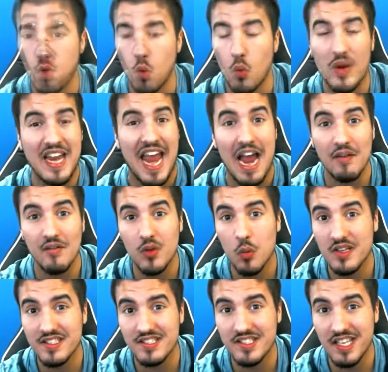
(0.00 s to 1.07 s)
We have the
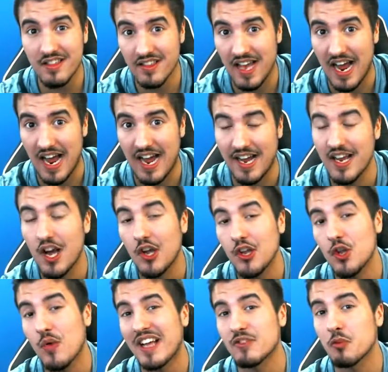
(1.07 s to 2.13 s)
one synth guy.
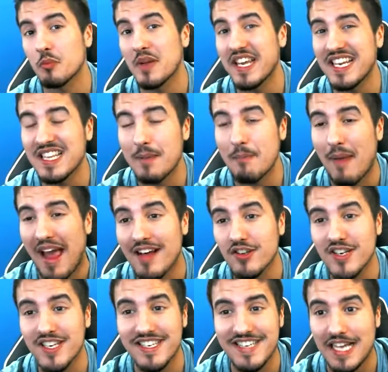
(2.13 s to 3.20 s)
You guys will be getting the
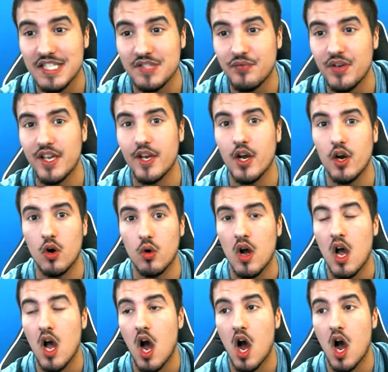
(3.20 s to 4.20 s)
Paladin Danse video